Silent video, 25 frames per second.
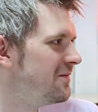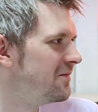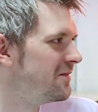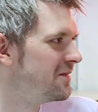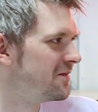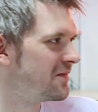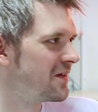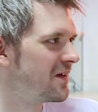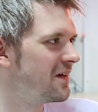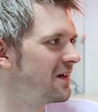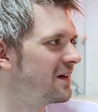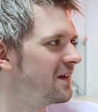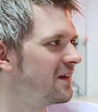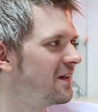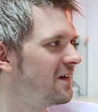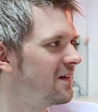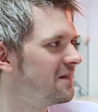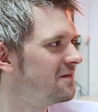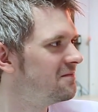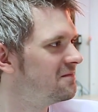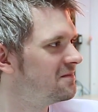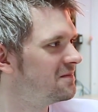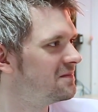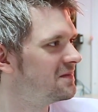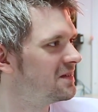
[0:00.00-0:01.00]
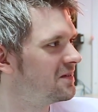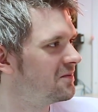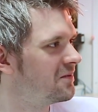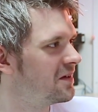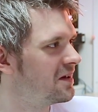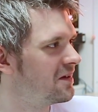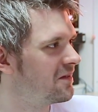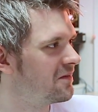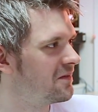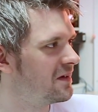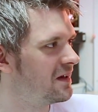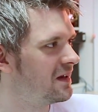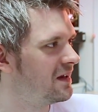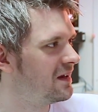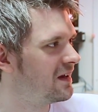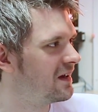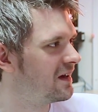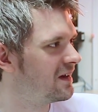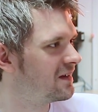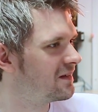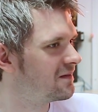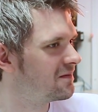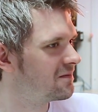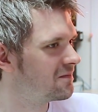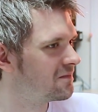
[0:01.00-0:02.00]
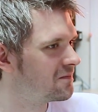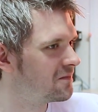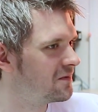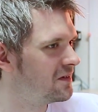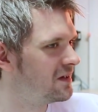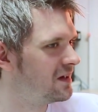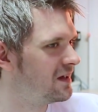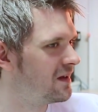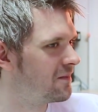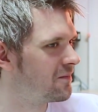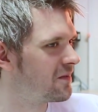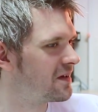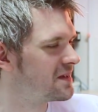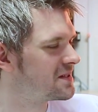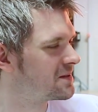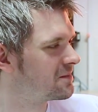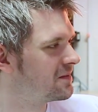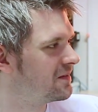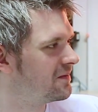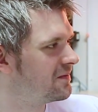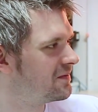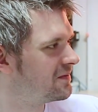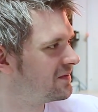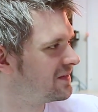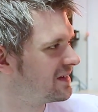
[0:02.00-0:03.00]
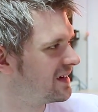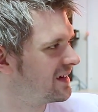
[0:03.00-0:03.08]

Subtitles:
We've got a lot that we are really impressed with,